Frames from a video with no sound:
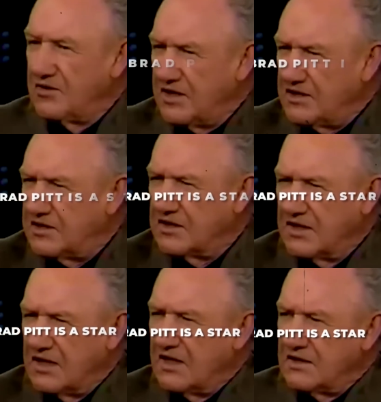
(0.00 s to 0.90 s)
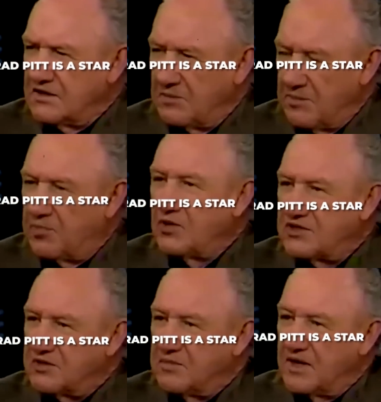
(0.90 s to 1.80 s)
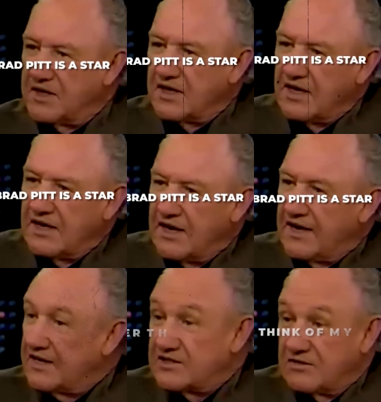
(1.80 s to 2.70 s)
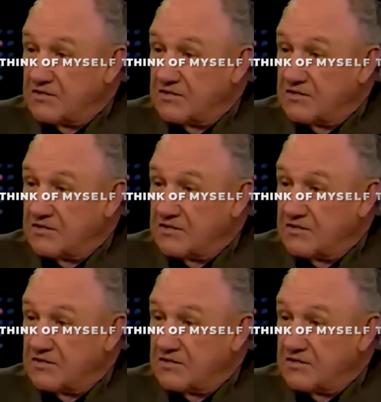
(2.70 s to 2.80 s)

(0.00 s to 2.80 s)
Brad Pitt is a star. I